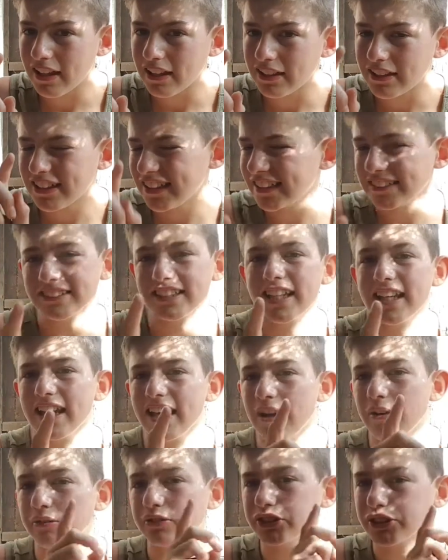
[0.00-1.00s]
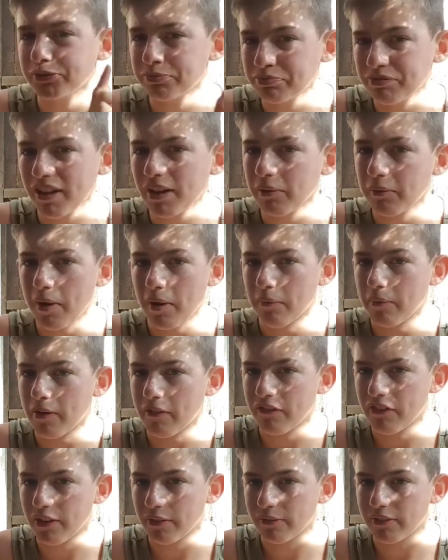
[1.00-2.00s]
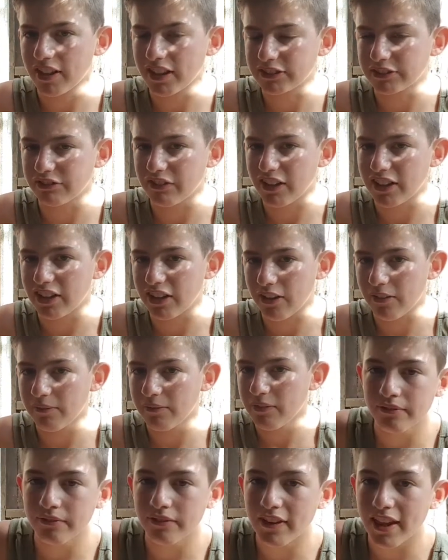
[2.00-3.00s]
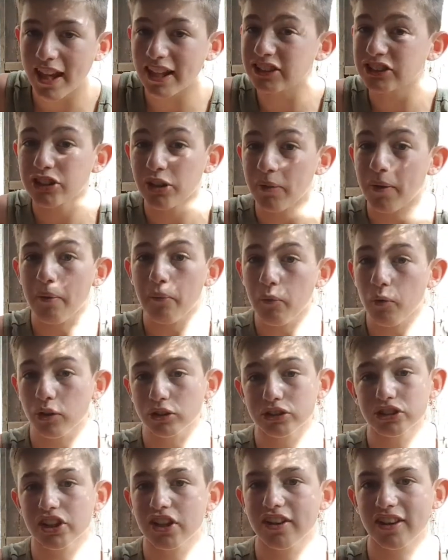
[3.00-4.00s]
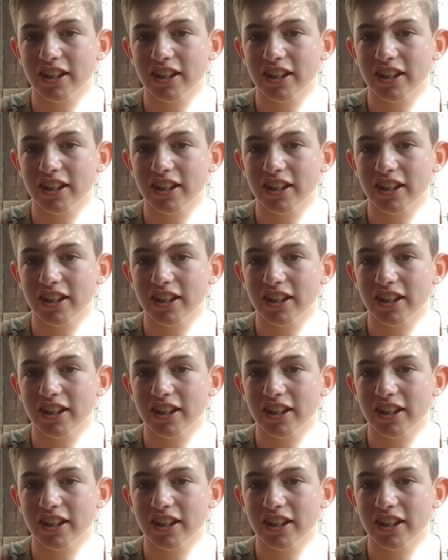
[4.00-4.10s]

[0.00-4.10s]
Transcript: You see, it was spring when we filmed this video, and so it wasn't the